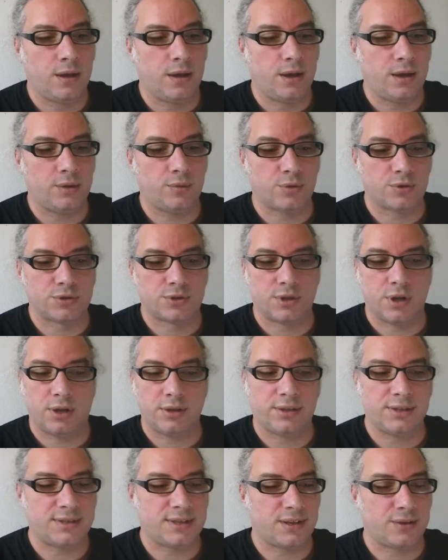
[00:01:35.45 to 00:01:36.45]
It was
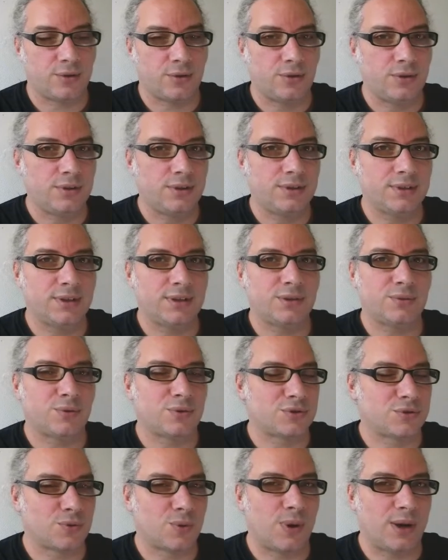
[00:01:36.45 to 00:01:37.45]
not easy at all, it
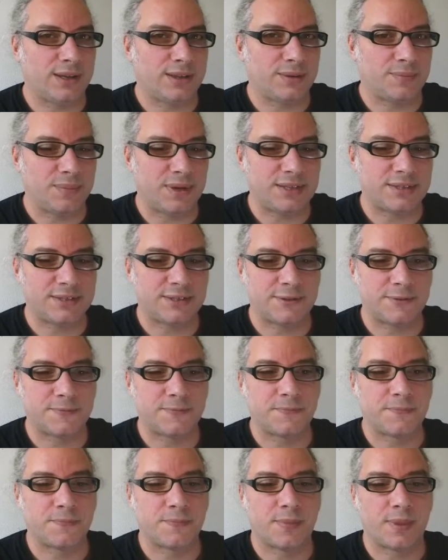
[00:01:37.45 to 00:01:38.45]
was quite messy,
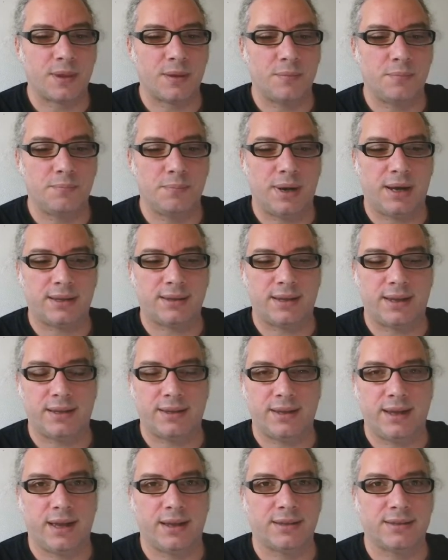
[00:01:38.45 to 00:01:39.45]
but at
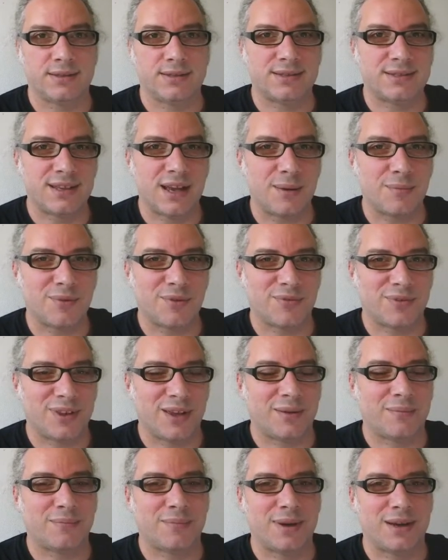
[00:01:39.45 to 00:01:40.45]
the end some of
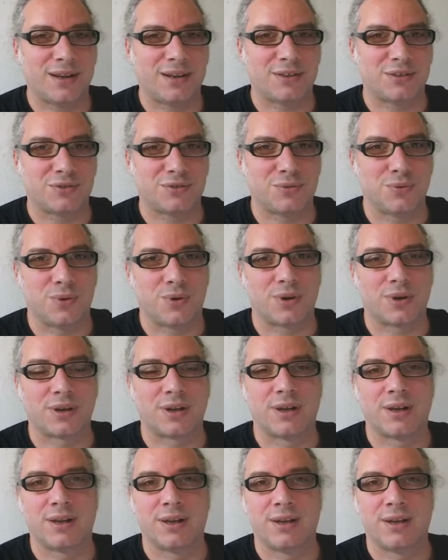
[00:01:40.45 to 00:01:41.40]
them managed to work.